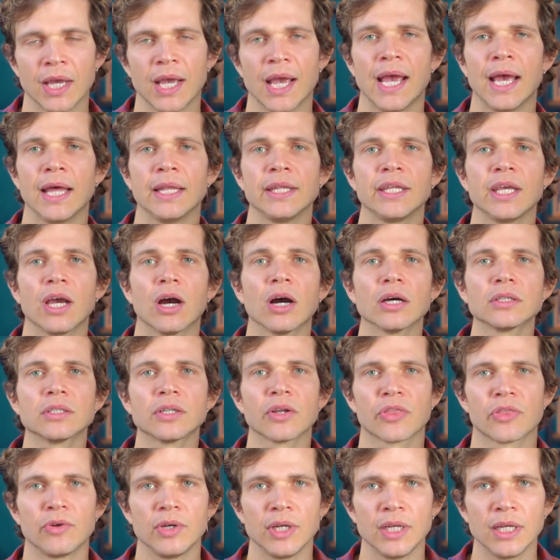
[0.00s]
And the other
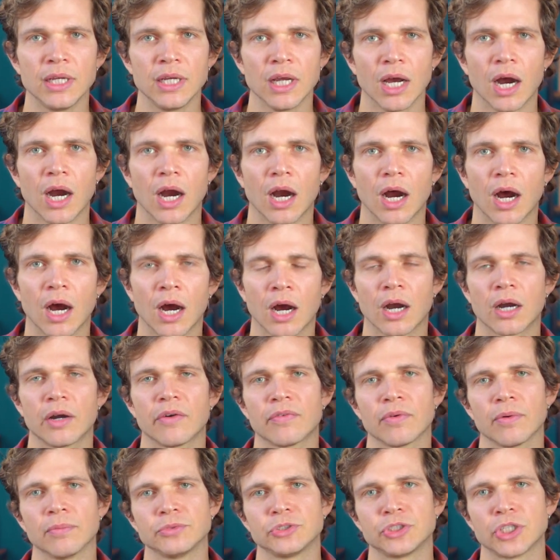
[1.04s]
three are
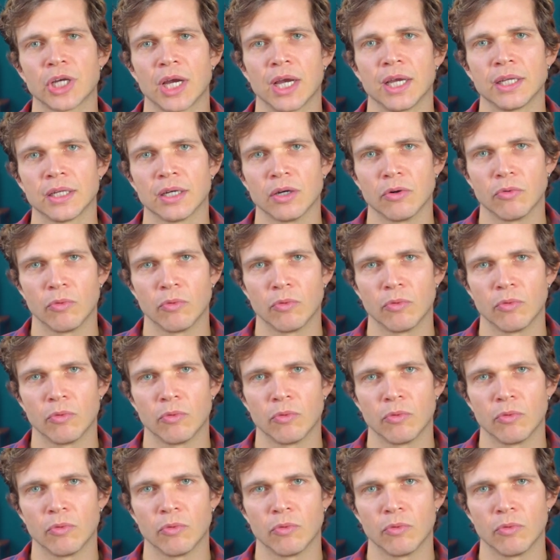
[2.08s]
from China